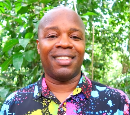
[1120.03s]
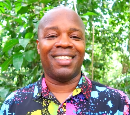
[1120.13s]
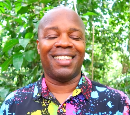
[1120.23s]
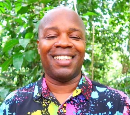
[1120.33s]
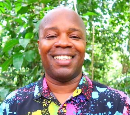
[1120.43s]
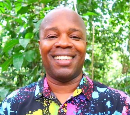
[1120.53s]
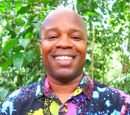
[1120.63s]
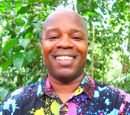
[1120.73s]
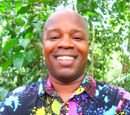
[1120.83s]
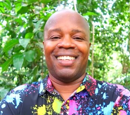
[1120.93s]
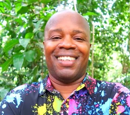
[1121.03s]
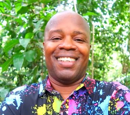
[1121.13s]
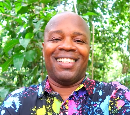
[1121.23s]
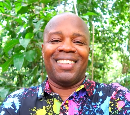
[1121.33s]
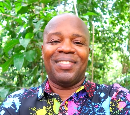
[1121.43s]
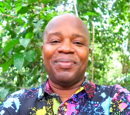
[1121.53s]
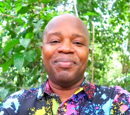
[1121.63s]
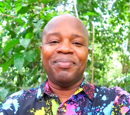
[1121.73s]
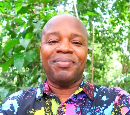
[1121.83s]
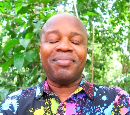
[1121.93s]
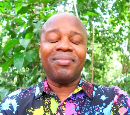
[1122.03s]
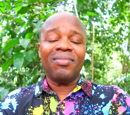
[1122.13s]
(silence)